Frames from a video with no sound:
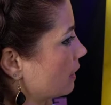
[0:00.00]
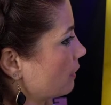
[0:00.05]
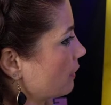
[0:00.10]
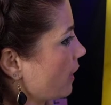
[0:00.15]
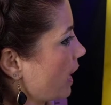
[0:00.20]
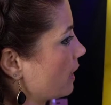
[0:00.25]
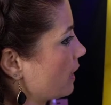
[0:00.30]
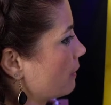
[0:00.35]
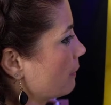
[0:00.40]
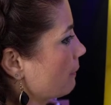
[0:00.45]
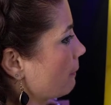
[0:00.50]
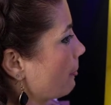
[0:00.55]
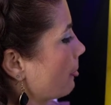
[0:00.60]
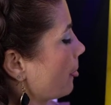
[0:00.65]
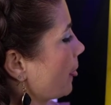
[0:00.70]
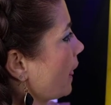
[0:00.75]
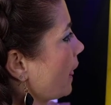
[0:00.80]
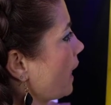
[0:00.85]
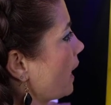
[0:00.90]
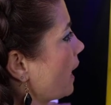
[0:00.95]
Okay,
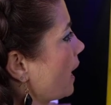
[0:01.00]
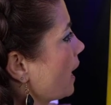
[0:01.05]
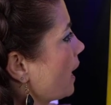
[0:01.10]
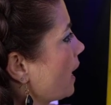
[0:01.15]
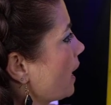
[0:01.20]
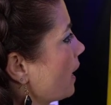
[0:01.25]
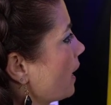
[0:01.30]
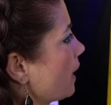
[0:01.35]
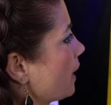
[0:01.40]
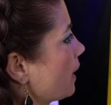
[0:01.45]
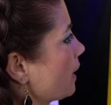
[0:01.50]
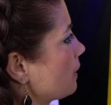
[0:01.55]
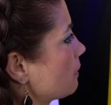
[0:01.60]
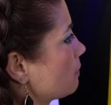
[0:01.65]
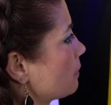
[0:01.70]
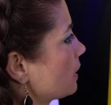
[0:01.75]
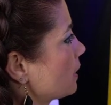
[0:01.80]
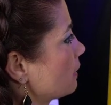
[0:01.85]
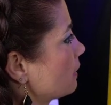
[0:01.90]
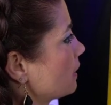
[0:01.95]

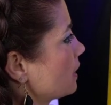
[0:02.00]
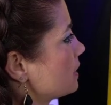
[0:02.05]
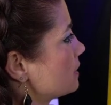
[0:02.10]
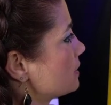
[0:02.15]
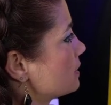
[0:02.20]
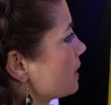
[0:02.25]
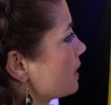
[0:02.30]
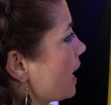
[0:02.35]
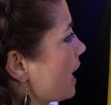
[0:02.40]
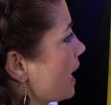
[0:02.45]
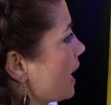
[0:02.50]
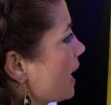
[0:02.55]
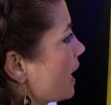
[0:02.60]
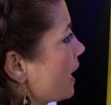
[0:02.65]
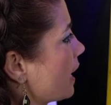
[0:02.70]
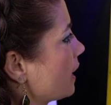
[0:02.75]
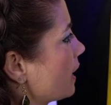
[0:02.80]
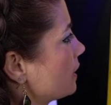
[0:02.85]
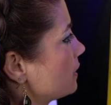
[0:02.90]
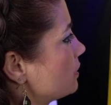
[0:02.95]
um, let's
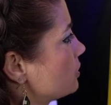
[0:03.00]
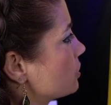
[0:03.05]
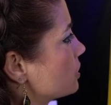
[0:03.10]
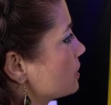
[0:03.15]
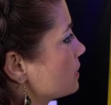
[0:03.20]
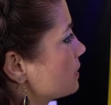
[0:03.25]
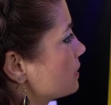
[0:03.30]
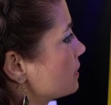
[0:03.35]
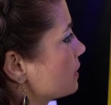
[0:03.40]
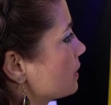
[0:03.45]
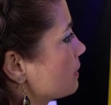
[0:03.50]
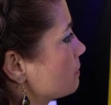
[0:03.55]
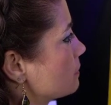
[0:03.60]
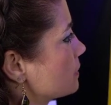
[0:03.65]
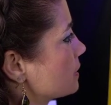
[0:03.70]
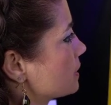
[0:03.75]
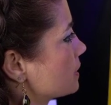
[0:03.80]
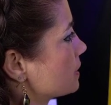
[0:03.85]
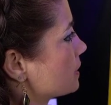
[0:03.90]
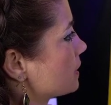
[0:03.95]
add just some
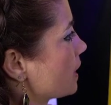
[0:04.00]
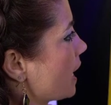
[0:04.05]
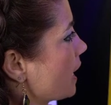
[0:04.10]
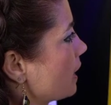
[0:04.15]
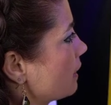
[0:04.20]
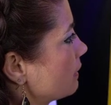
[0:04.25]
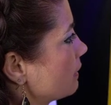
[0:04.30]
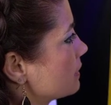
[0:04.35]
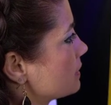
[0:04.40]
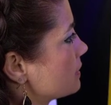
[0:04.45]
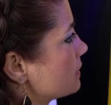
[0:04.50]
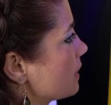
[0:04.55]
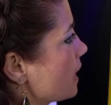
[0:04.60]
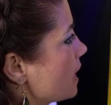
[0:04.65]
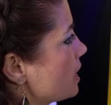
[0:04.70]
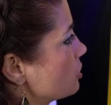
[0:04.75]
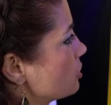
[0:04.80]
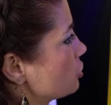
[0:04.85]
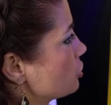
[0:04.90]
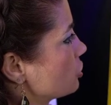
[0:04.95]

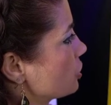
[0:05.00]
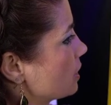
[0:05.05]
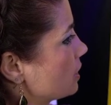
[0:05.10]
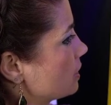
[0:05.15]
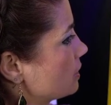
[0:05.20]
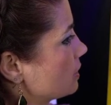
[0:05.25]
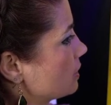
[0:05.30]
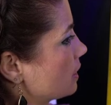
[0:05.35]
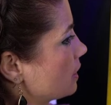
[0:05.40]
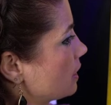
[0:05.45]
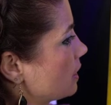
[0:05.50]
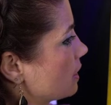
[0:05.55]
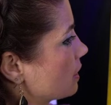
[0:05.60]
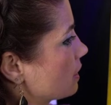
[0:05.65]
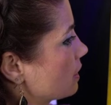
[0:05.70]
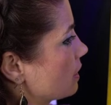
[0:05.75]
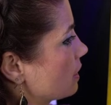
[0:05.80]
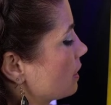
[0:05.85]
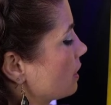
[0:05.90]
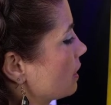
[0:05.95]
stylization
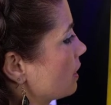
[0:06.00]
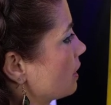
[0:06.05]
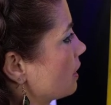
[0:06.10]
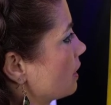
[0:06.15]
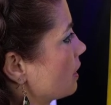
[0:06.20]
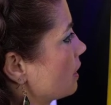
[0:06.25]
here.